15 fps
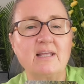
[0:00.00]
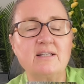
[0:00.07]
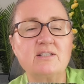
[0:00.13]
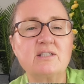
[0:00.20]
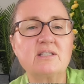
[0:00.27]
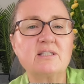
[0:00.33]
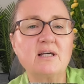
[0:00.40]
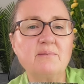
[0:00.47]

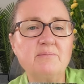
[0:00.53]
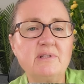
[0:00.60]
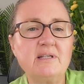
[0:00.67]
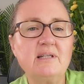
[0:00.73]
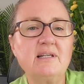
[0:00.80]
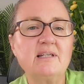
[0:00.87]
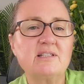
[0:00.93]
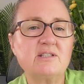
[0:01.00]

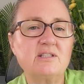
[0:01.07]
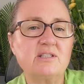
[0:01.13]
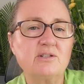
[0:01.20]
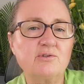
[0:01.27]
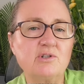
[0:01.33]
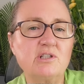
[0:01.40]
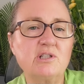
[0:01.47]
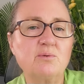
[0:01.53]
Something has
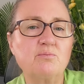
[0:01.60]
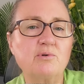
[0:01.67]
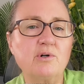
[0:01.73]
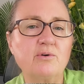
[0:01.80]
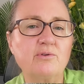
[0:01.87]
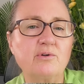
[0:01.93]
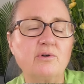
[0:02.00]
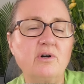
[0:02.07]
seriously
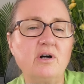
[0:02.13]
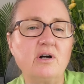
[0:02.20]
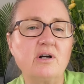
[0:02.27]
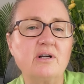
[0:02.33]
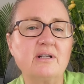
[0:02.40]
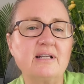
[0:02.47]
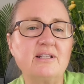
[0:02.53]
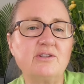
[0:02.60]
broke their
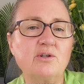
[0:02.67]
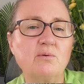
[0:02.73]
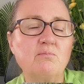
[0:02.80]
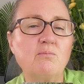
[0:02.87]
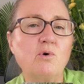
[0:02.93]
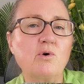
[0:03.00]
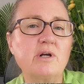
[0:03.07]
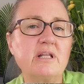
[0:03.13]
heart. They're
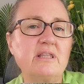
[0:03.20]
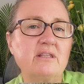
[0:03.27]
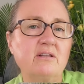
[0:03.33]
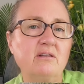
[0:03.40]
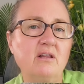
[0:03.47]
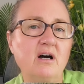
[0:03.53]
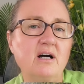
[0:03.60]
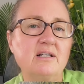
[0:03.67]
mourning the
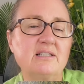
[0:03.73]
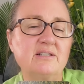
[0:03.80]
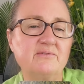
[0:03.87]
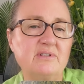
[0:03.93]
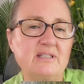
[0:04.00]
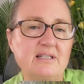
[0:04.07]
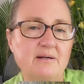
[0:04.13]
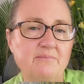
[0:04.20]
loss of
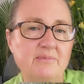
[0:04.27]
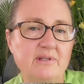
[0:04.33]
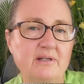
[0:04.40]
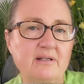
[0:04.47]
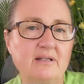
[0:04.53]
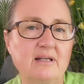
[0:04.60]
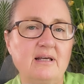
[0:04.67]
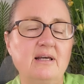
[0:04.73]

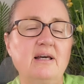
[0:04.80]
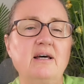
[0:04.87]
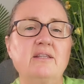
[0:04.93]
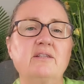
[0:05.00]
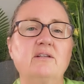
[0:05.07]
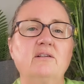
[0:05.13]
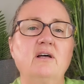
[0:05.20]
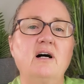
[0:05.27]
something.
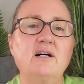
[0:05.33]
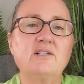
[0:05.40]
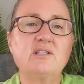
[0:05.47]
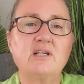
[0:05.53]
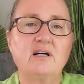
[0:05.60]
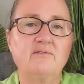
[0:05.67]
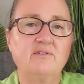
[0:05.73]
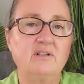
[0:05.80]
The loss
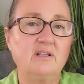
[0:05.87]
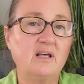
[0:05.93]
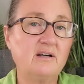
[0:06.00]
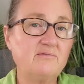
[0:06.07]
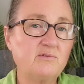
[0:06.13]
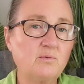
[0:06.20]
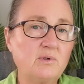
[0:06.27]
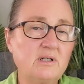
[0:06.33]
of a
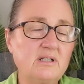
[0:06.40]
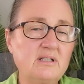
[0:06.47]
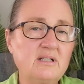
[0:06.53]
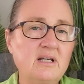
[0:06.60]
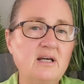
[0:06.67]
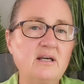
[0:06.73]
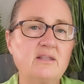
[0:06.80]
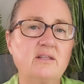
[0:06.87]
loved
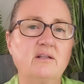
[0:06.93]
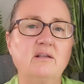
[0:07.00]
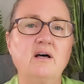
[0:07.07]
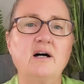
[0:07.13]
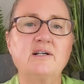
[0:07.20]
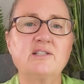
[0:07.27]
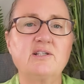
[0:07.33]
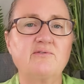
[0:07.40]
one, the
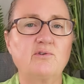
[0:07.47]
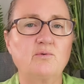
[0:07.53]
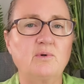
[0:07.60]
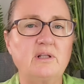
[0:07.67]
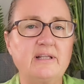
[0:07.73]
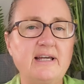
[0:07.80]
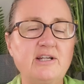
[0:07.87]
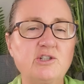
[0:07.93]
loss of a
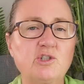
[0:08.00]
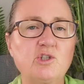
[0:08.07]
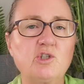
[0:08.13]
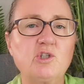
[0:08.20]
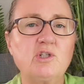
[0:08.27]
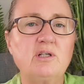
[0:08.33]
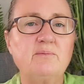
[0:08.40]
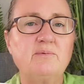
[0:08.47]

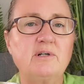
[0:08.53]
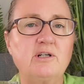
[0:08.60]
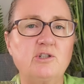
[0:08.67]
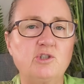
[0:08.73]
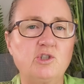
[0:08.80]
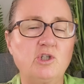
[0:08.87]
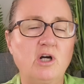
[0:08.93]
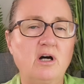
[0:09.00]
relationship, a
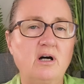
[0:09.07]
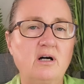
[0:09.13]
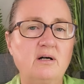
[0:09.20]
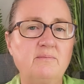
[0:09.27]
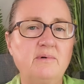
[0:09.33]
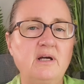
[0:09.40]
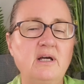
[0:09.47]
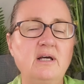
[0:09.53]

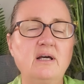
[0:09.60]
job,